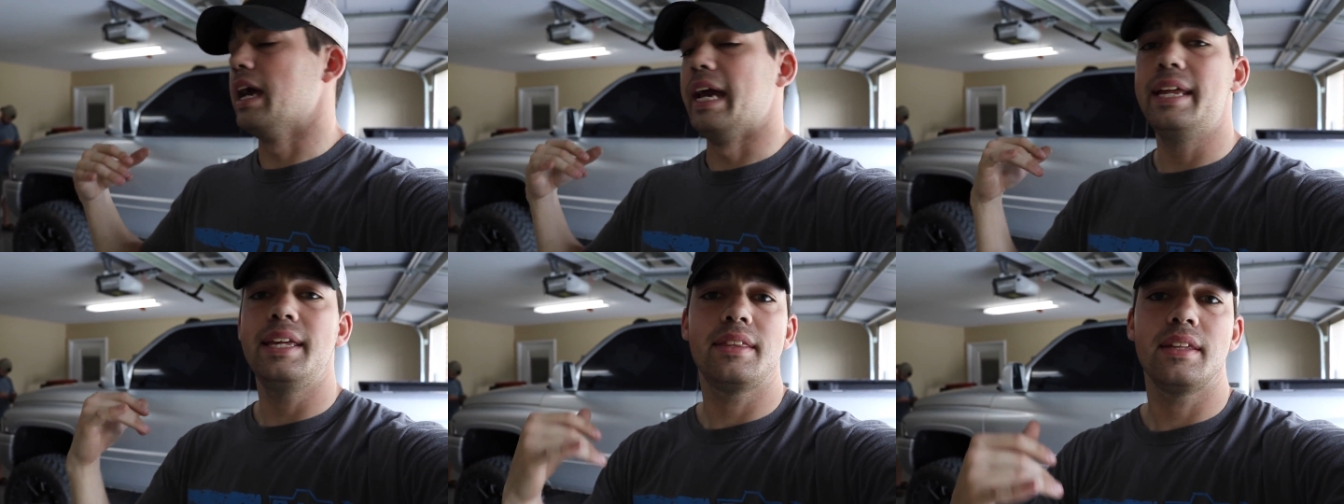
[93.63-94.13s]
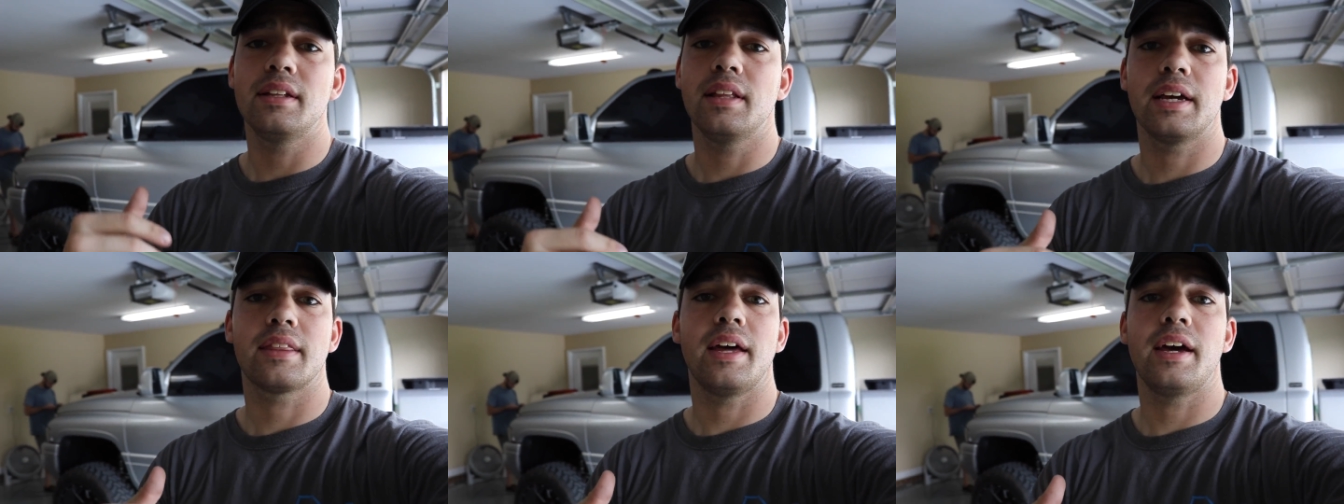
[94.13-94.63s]
anything
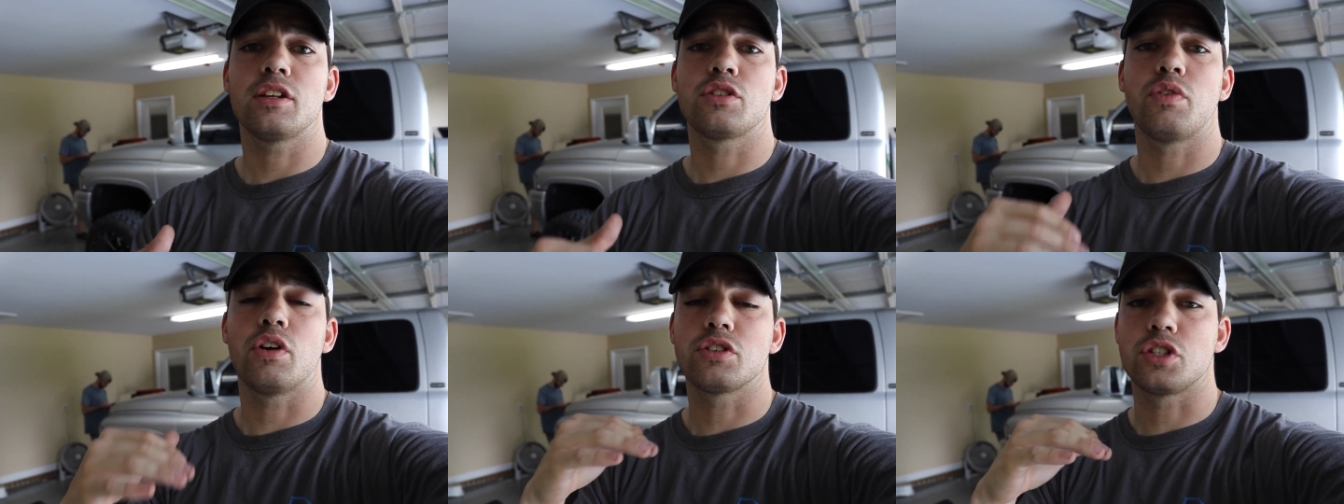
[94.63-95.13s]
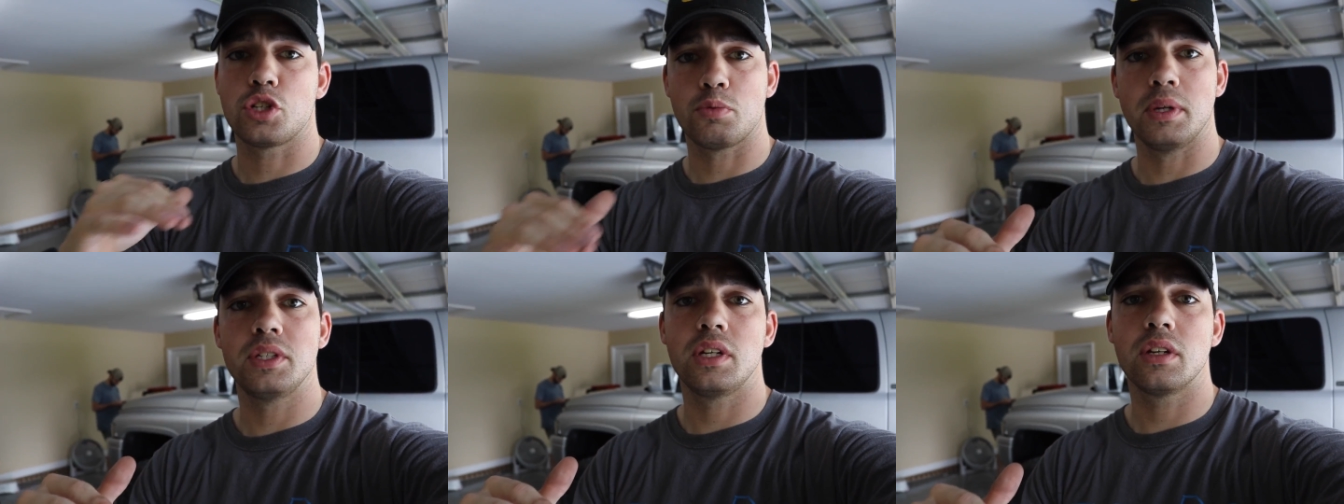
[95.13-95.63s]
like that as far as
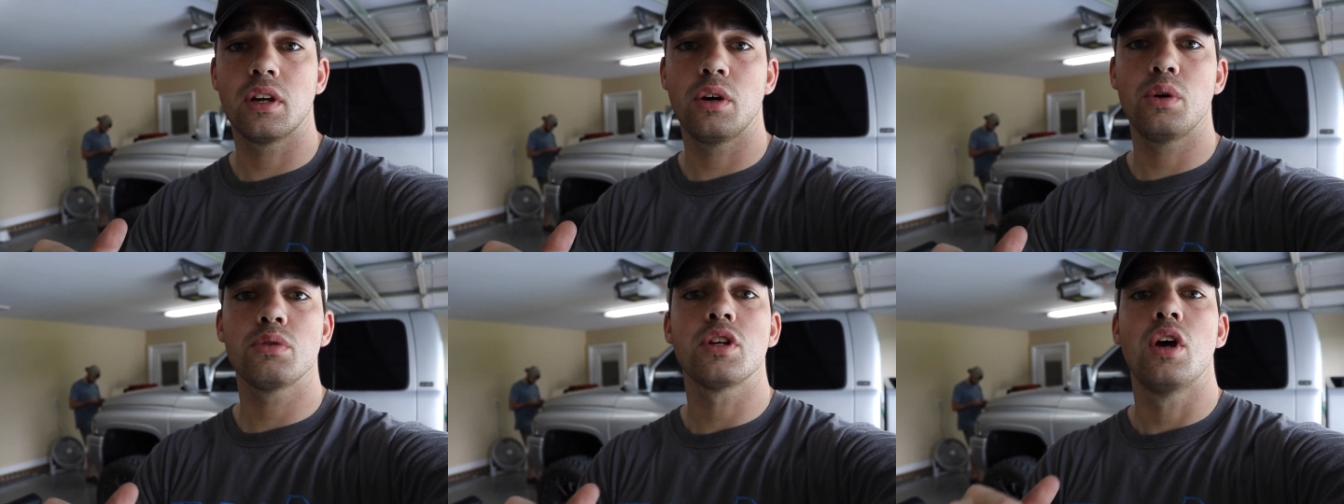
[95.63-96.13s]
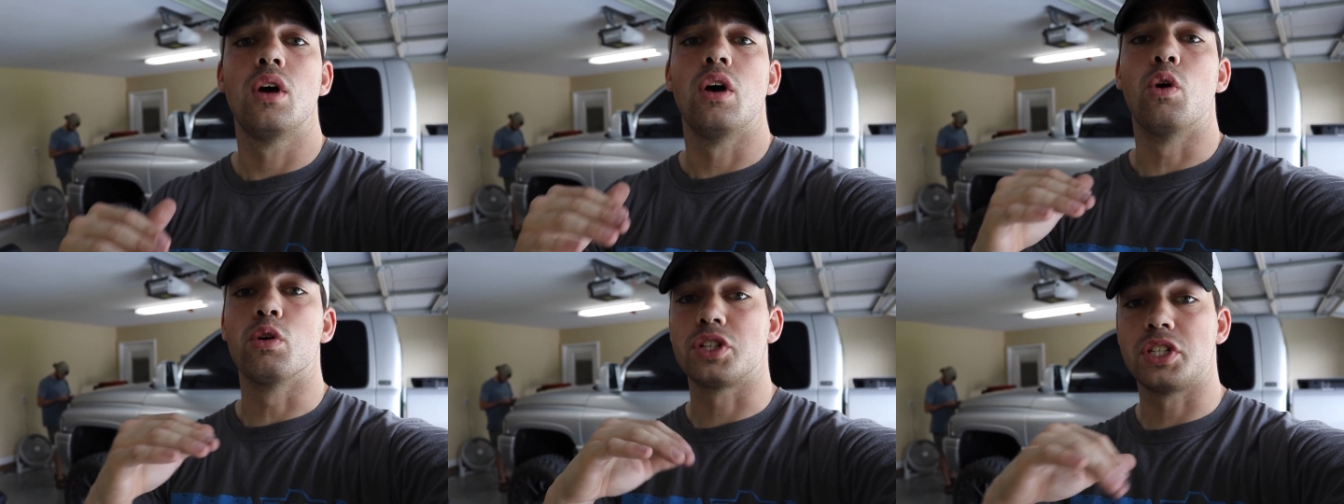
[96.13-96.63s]
suspension goes
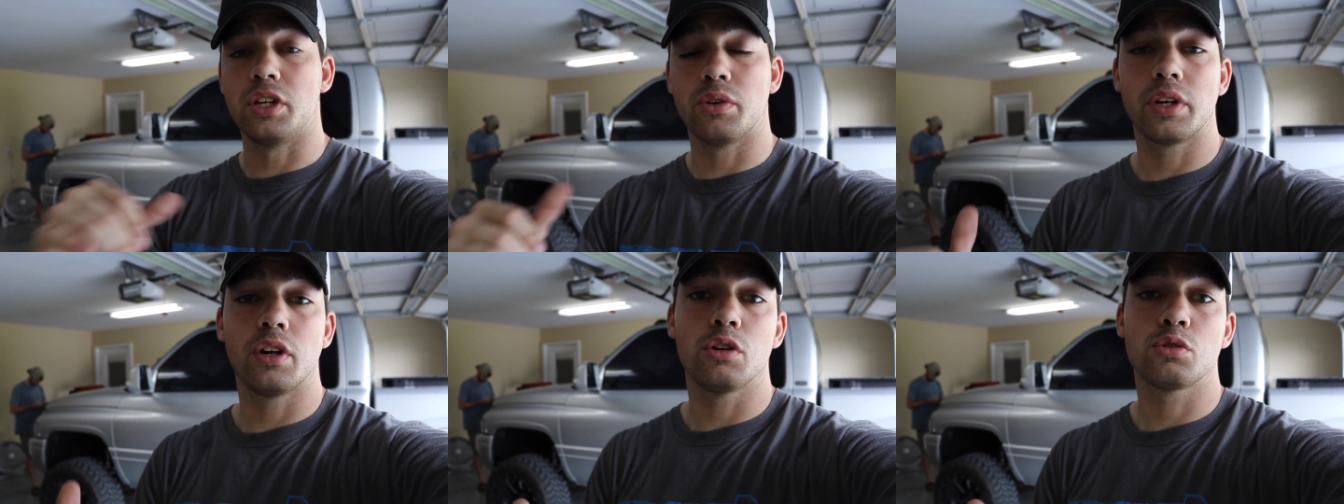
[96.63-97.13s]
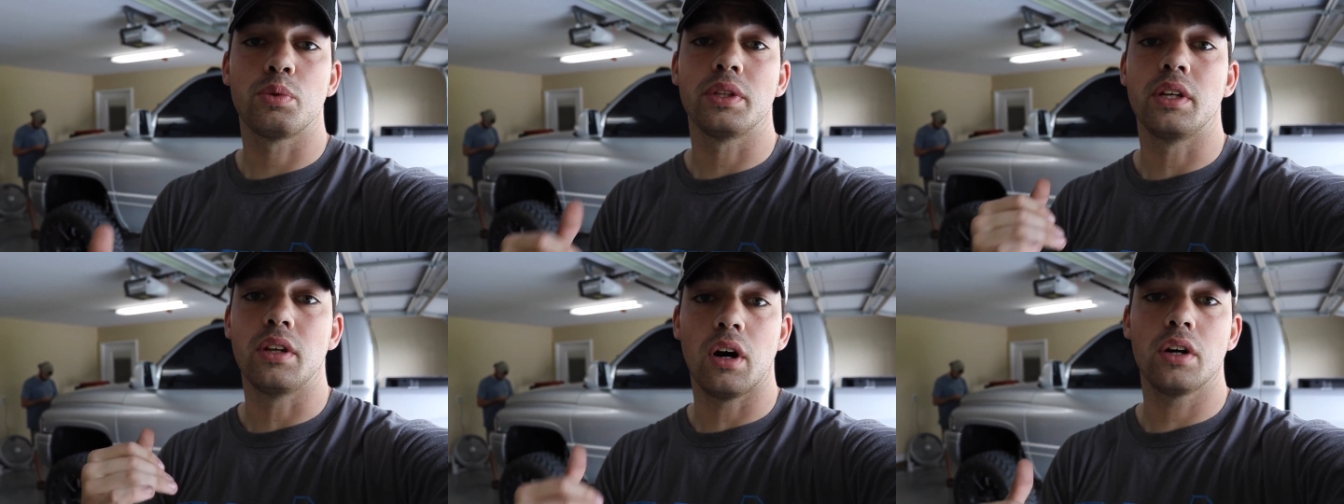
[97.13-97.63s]
or steering goes with
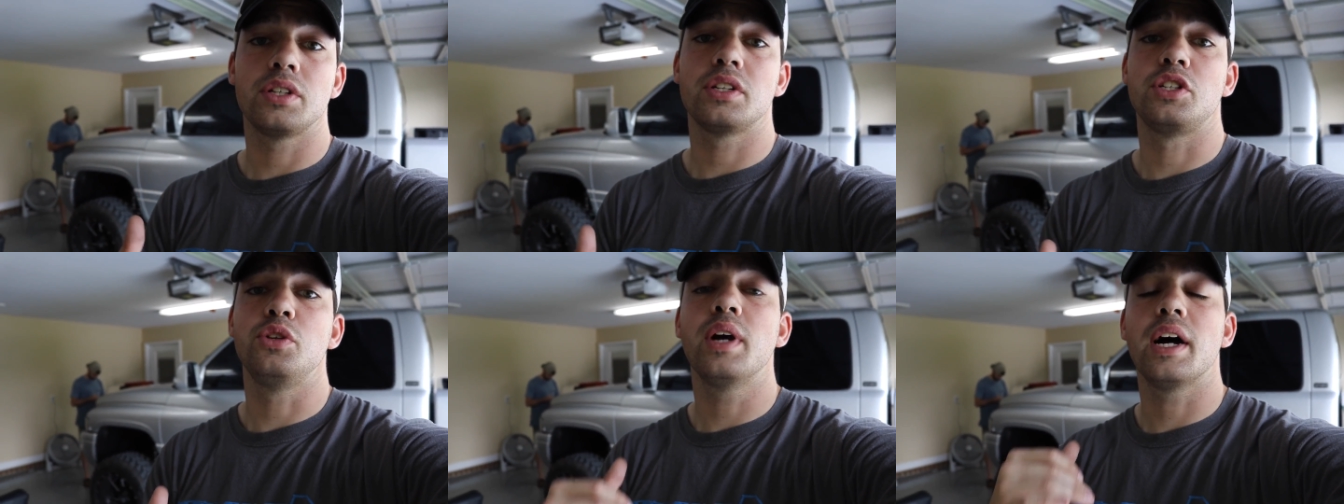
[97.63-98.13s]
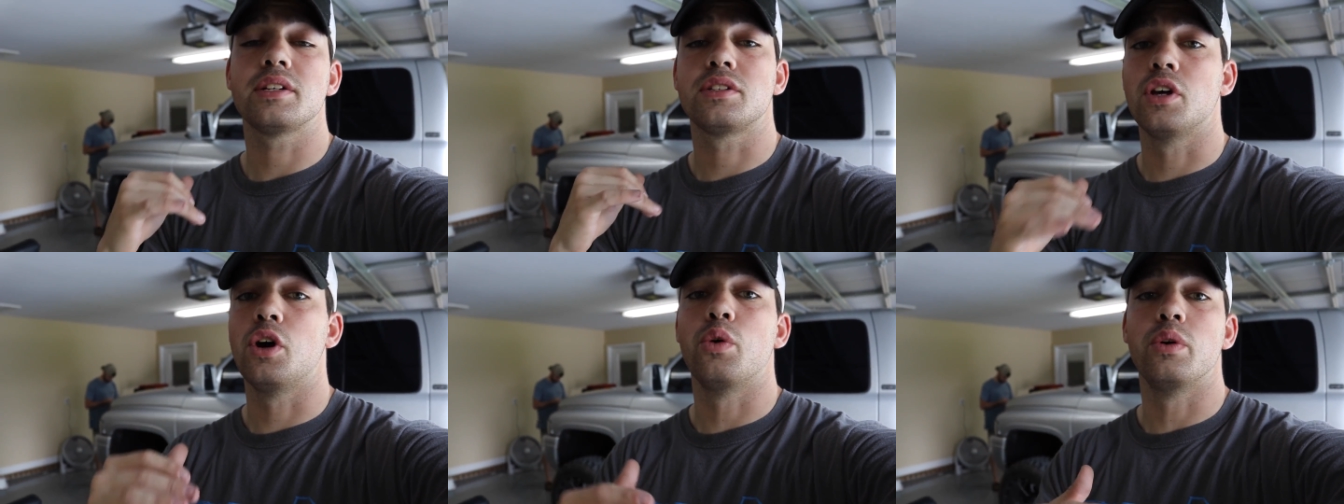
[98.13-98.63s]
the Dodges, you guys
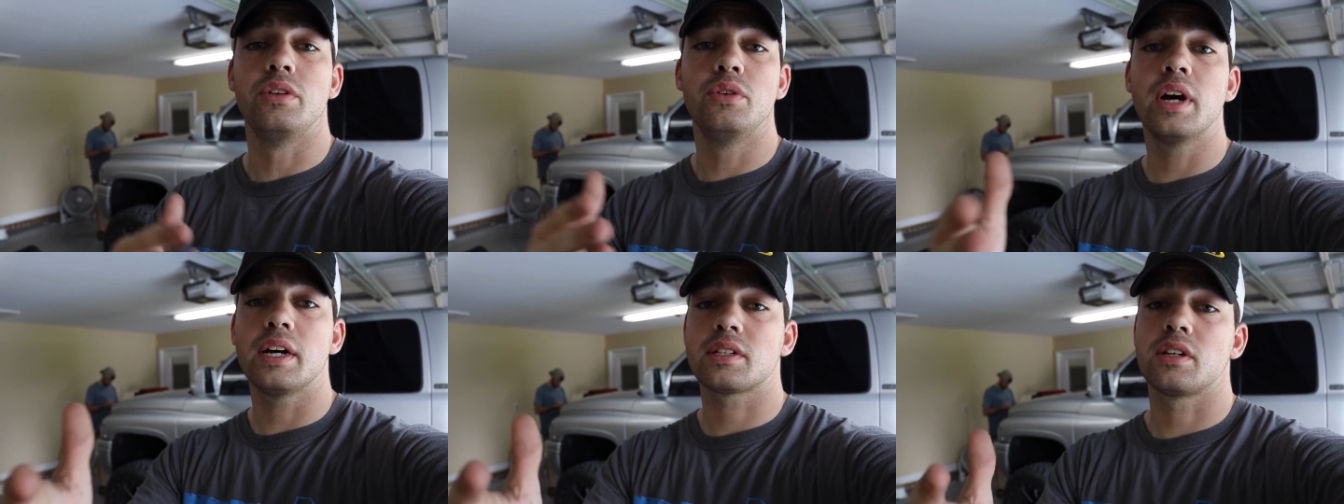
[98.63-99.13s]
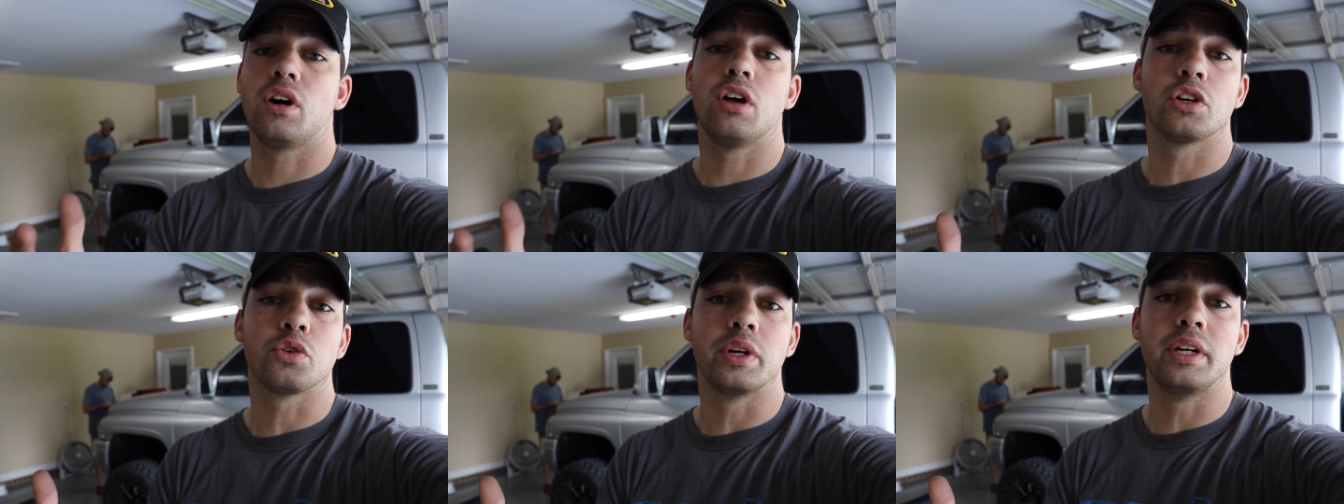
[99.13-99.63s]
know, you guys can all
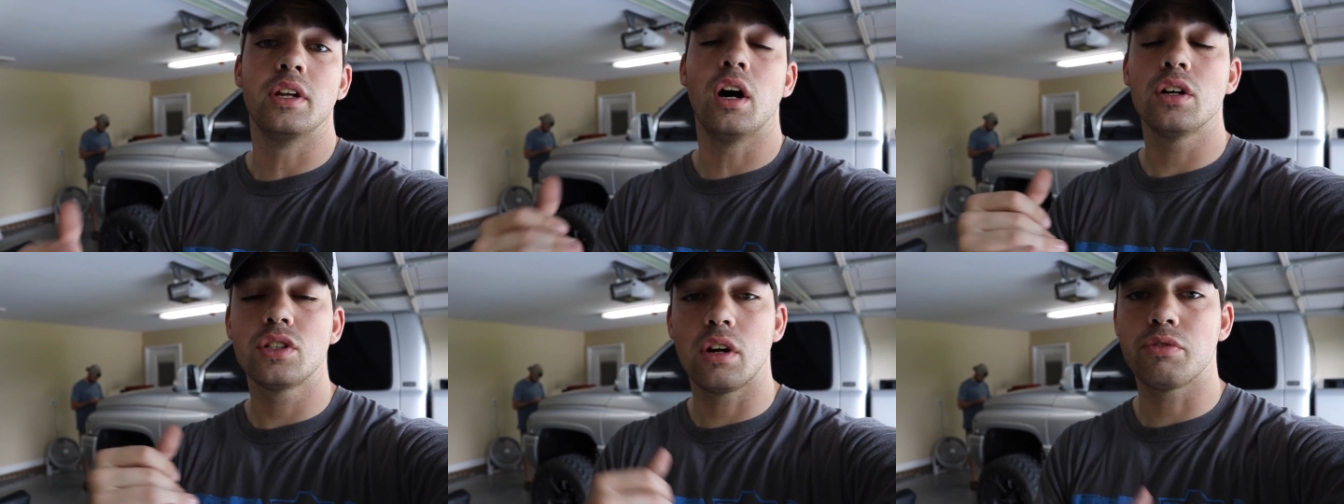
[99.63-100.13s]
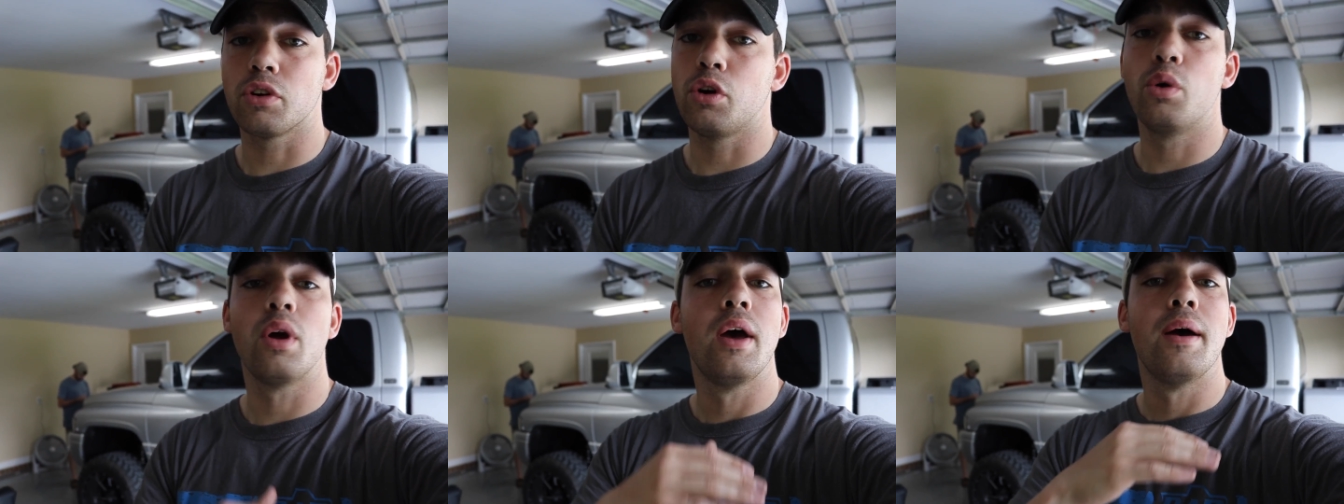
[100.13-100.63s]
agree, Dodge
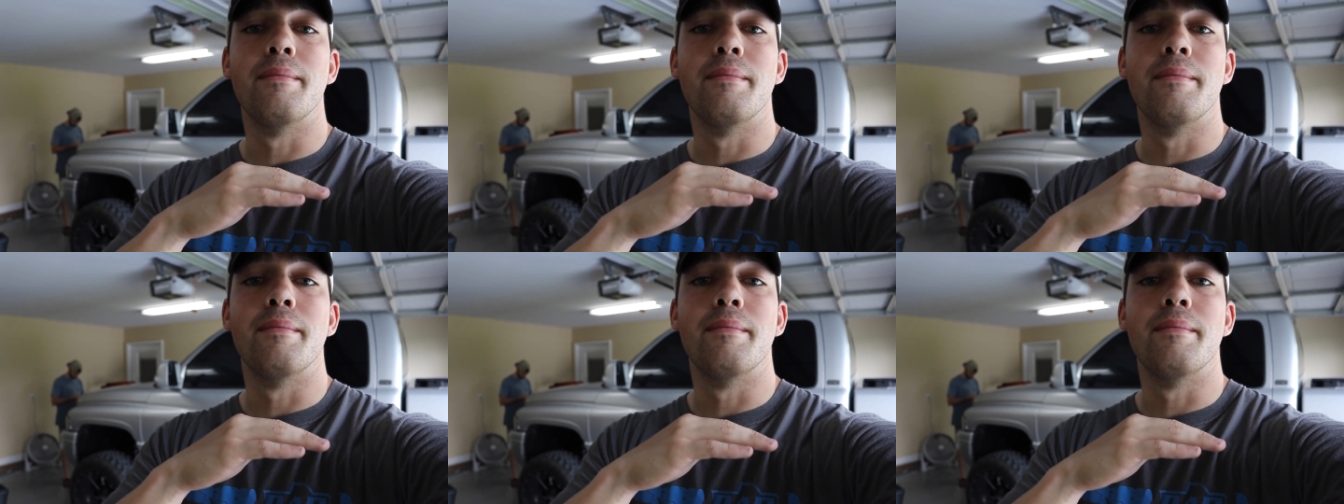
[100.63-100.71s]
Off-Road